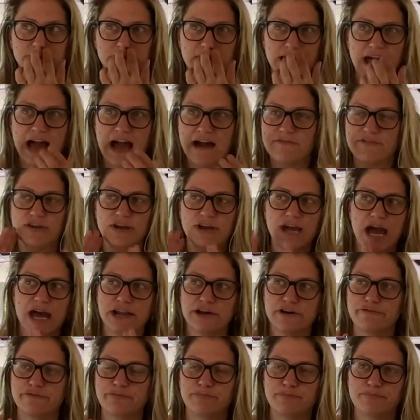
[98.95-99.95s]
have the
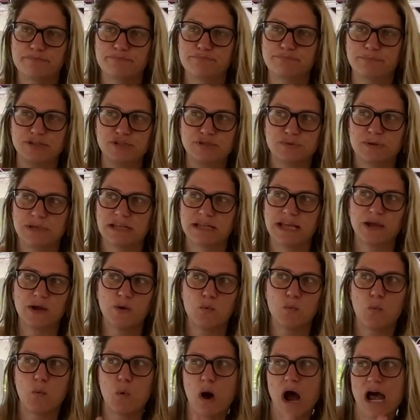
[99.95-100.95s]
cutoff between like
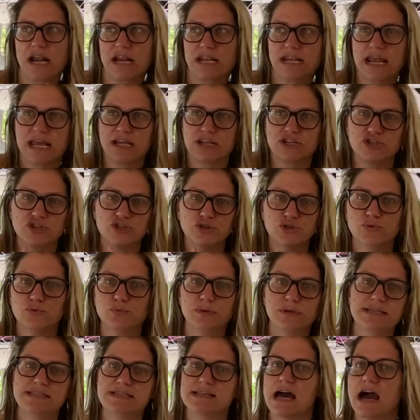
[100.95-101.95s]
1 and 2
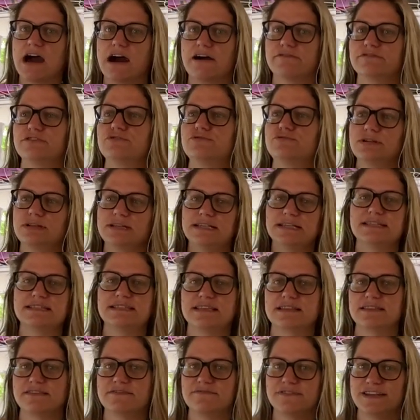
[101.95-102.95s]
weeks after
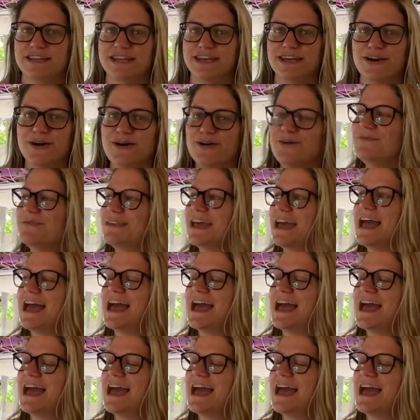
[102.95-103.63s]
releasing the video,